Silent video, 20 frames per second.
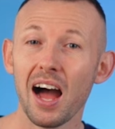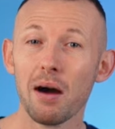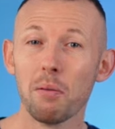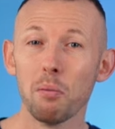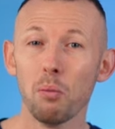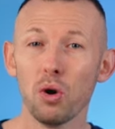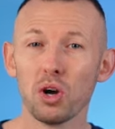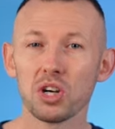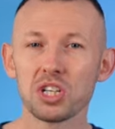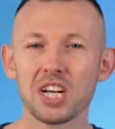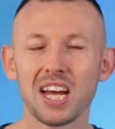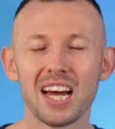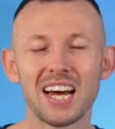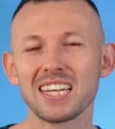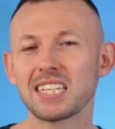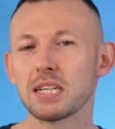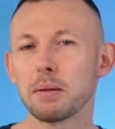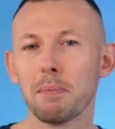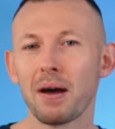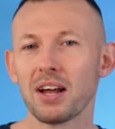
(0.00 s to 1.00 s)
and watch
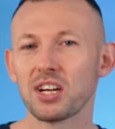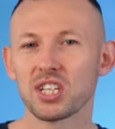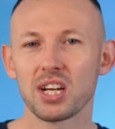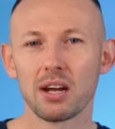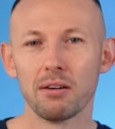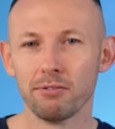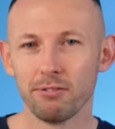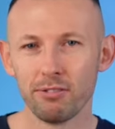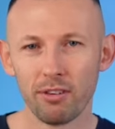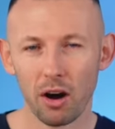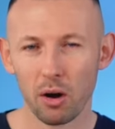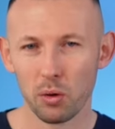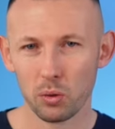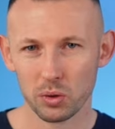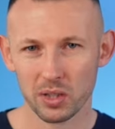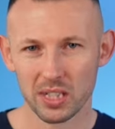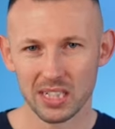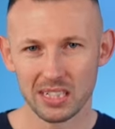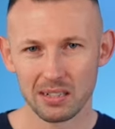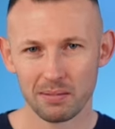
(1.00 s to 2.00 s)
as the magic
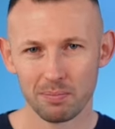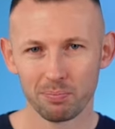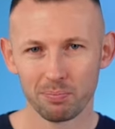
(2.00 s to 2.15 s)
unfolds.